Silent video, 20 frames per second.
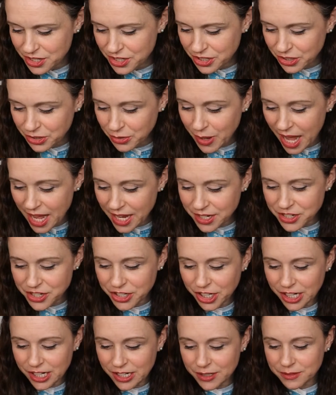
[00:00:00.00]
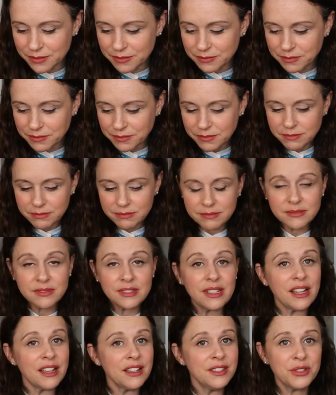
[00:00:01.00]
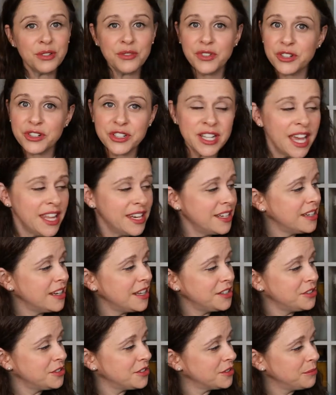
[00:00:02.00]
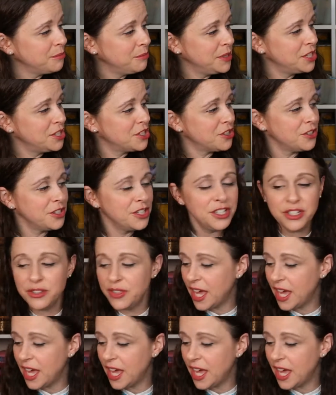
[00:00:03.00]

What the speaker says: to enter. So if you're 10 and under, be sure to do